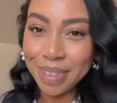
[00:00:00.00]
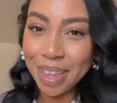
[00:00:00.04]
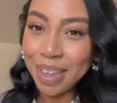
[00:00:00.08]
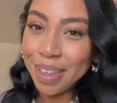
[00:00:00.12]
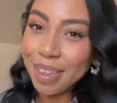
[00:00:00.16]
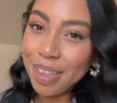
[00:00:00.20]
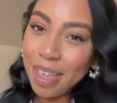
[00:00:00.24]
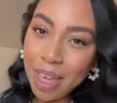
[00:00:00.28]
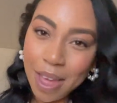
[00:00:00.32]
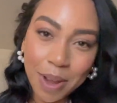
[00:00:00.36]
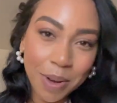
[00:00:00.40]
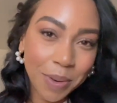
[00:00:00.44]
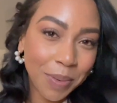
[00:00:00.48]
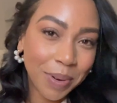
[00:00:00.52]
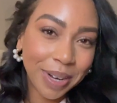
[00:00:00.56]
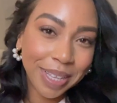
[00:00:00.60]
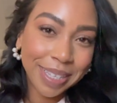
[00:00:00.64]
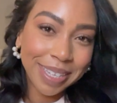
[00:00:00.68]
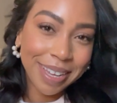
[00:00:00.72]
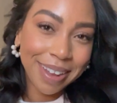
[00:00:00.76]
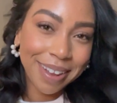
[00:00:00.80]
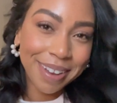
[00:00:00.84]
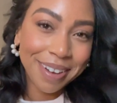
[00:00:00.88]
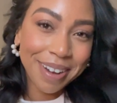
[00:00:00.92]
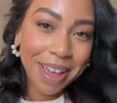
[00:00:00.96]
Kind of want to
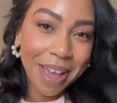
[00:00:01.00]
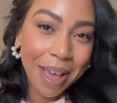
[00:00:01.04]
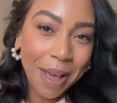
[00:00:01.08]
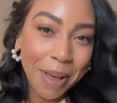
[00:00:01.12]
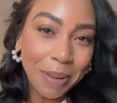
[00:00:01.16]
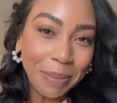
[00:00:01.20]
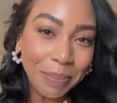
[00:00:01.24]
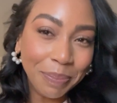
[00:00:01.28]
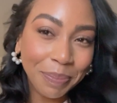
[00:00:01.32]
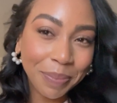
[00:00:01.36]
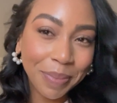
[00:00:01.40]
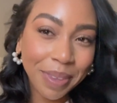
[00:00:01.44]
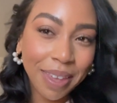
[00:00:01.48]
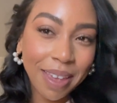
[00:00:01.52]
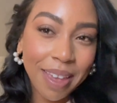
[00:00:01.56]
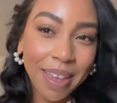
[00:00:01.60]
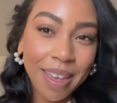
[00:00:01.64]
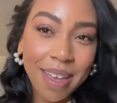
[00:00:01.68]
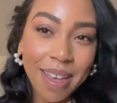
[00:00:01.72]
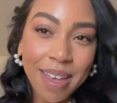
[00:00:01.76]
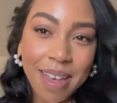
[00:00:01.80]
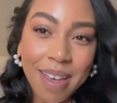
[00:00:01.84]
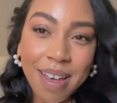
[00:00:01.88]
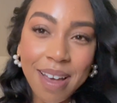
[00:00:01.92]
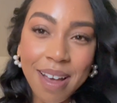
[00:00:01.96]
take a nap.
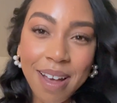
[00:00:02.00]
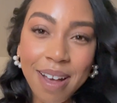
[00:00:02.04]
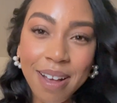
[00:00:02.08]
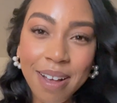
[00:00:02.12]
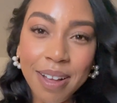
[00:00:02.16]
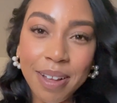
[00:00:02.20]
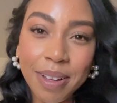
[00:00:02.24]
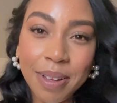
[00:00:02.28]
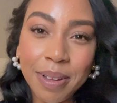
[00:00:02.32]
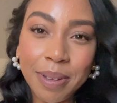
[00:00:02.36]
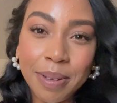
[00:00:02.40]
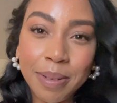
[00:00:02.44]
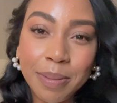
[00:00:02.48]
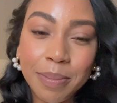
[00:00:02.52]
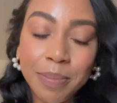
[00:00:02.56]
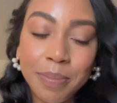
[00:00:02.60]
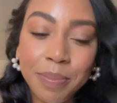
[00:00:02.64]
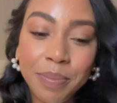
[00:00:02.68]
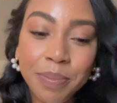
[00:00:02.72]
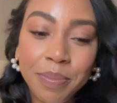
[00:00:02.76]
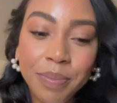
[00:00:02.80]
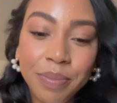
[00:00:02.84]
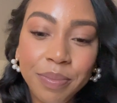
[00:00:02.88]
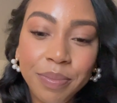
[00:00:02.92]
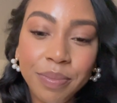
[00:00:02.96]

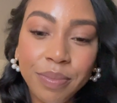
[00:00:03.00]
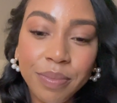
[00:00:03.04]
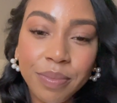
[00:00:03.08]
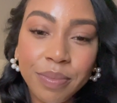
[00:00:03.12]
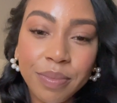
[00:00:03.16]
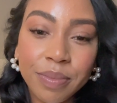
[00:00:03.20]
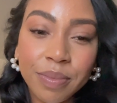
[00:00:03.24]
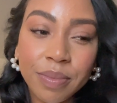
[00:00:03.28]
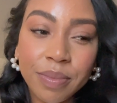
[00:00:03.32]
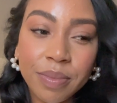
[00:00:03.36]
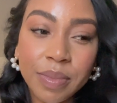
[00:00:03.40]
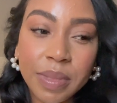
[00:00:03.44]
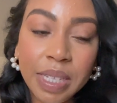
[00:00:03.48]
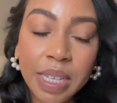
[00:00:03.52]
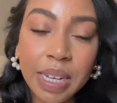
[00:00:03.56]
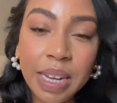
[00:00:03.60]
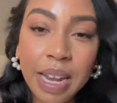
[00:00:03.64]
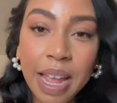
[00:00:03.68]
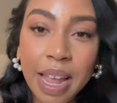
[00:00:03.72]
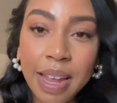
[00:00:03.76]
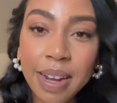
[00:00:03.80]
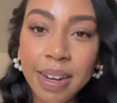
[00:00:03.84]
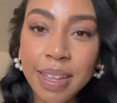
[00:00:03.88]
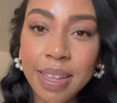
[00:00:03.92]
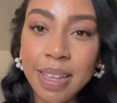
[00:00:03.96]
Um,
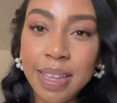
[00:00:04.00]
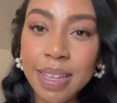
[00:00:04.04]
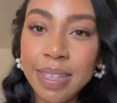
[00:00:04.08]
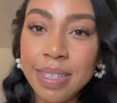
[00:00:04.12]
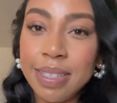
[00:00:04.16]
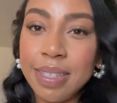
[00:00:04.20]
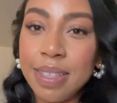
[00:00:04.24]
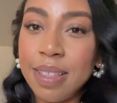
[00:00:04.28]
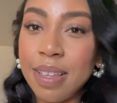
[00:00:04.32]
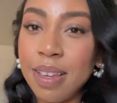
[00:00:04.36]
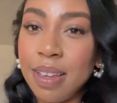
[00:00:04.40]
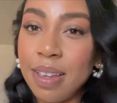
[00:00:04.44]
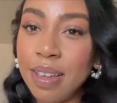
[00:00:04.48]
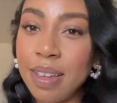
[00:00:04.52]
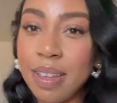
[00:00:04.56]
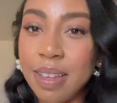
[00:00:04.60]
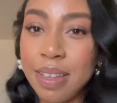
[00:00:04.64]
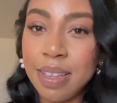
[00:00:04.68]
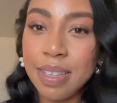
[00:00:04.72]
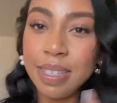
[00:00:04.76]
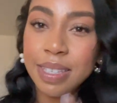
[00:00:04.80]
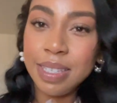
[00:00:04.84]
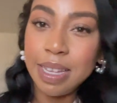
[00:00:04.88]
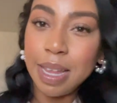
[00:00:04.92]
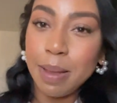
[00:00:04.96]
Tonight is the
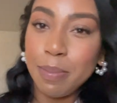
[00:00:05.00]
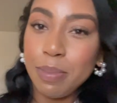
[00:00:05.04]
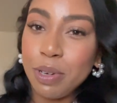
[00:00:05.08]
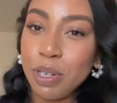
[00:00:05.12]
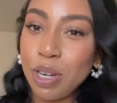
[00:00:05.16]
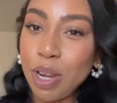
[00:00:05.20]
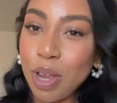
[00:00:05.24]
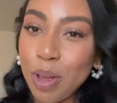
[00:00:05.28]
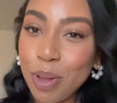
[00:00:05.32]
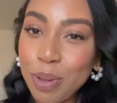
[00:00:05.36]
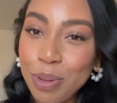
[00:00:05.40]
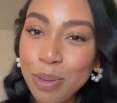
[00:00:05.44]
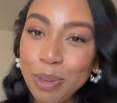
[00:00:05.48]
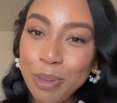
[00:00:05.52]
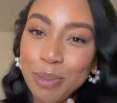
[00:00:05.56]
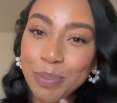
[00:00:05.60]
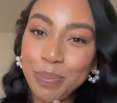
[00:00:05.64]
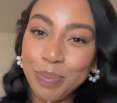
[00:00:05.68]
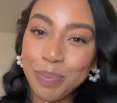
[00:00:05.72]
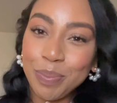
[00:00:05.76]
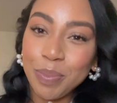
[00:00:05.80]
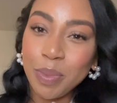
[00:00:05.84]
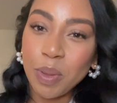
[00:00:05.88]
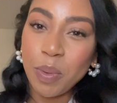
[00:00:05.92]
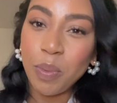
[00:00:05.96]
step show
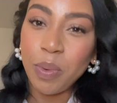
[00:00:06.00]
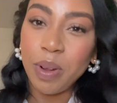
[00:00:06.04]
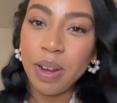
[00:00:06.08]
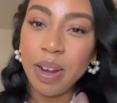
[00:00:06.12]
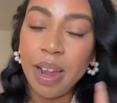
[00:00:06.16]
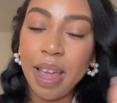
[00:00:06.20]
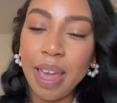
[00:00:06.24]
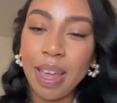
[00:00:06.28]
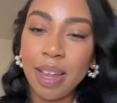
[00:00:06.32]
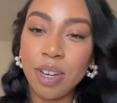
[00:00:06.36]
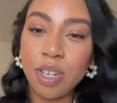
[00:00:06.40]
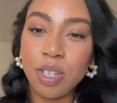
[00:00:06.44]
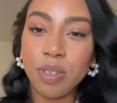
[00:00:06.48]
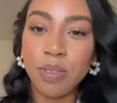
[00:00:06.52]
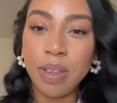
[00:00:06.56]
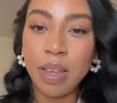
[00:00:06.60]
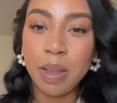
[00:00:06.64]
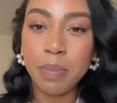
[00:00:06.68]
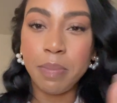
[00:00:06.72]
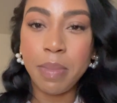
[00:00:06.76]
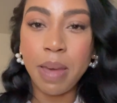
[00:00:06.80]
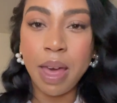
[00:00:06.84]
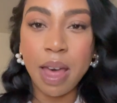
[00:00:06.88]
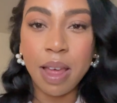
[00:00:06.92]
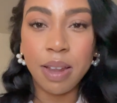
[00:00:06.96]
where Angel
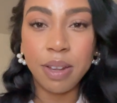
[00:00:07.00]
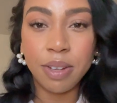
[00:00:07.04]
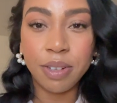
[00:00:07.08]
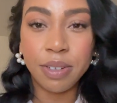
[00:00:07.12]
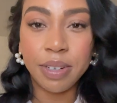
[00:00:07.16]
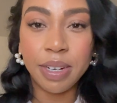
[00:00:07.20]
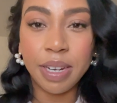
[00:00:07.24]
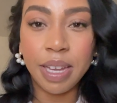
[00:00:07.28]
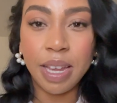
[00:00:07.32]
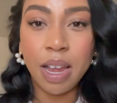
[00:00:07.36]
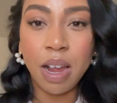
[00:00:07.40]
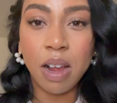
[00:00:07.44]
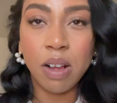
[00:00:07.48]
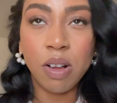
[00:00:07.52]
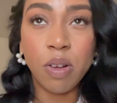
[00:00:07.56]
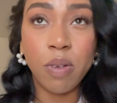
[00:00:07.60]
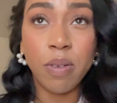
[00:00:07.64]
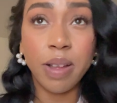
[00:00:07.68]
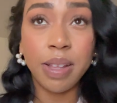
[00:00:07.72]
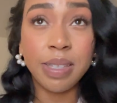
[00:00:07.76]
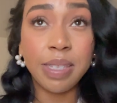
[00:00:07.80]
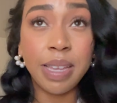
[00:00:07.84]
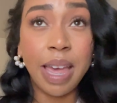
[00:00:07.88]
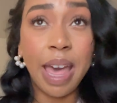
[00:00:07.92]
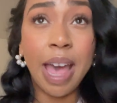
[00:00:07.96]
and Mallory are
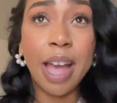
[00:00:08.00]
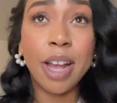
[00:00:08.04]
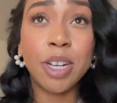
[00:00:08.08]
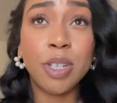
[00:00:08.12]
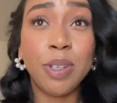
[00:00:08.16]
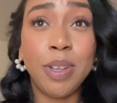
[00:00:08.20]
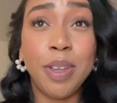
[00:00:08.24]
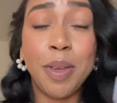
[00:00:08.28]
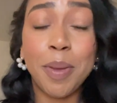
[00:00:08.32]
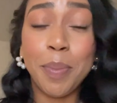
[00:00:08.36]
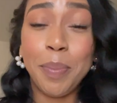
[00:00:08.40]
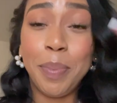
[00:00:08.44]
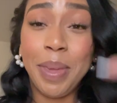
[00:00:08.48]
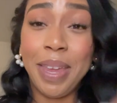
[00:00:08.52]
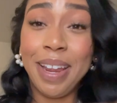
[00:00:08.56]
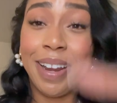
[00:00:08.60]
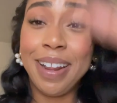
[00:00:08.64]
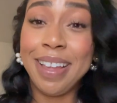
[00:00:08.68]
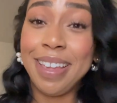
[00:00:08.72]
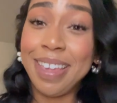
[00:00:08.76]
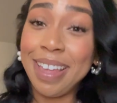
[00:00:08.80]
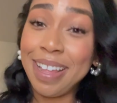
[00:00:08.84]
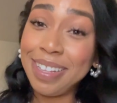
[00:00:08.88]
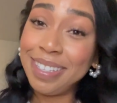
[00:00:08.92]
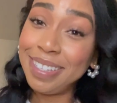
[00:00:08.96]
going to actually compete
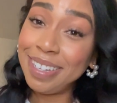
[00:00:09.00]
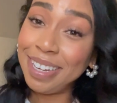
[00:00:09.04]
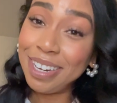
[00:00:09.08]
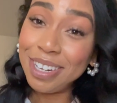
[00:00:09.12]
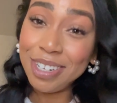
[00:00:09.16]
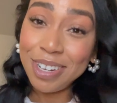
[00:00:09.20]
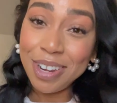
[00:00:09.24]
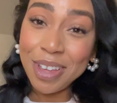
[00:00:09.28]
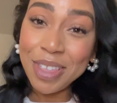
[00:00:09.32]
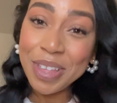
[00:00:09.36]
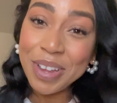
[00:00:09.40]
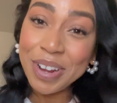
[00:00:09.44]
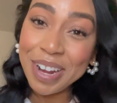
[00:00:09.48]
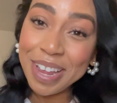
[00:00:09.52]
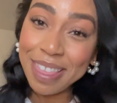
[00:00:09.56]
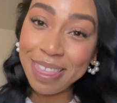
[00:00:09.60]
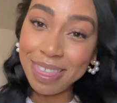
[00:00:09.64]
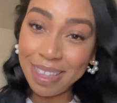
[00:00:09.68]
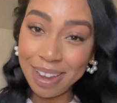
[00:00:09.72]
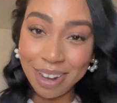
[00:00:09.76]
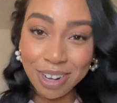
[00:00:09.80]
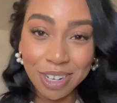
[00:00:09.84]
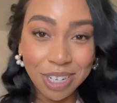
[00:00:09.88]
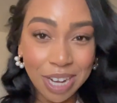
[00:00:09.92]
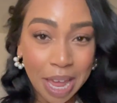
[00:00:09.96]
against each other in
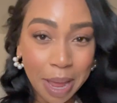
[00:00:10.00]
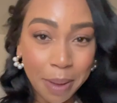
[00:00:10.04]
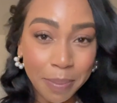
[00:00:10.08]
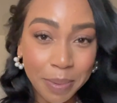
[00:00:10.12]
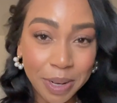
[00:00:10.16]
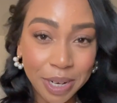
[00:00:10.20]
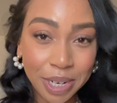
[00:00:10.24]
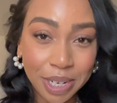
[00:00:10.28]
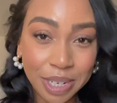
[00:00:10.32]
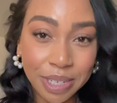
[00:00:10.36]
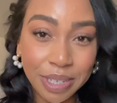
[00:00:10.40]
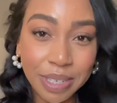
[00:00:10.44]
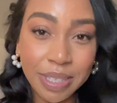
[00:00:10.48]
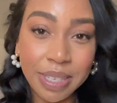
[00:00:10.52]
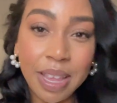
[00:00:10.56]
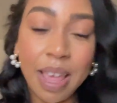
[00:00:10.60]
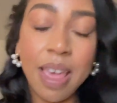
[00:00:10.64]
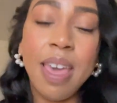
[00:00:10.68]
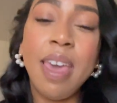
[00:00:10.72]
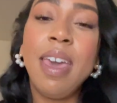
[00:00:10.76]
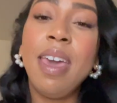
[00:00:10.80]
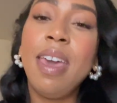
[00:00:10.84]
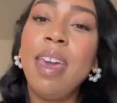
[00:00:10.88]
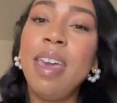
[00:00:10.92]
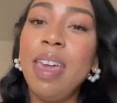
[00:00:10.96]
their chapters.
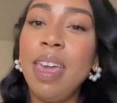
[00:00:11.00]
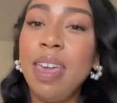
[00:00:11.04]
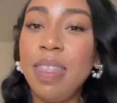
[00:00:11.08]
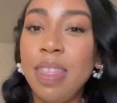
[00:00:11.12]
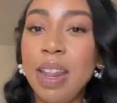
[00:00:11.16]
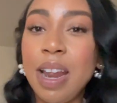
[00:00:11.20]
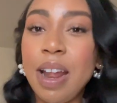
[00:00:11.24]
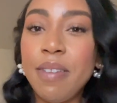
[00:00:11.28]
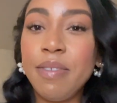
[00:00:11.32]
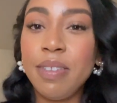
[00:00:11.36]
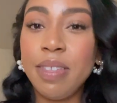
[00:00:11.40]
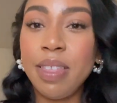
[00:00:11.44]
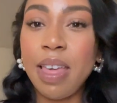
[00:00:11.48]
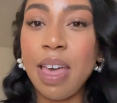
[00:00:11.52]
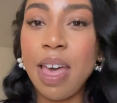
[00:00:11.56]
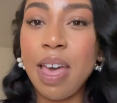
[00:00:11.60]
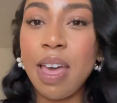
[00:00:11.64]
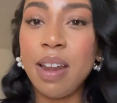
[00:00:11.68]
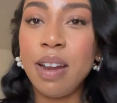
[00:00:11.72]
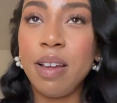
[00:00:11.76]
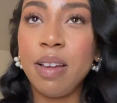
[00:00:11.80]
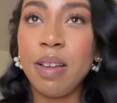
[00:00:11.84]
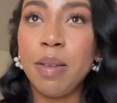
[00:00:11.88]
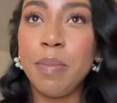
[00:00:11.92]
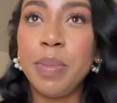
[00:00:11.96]
And then after
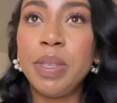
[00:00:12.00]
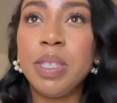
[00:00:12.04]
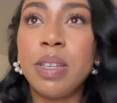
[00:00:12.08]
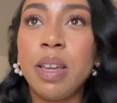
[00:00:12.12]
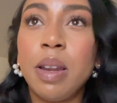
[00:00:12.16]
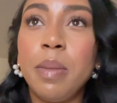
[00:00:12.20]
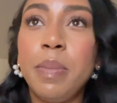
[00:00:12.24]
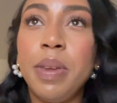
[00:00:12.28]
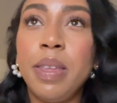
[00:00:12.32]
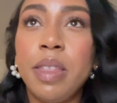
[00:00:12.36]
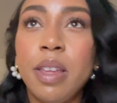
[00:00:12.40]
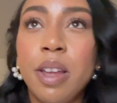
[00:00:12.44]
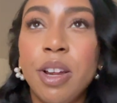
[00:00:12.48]
that, um, it's gonna be the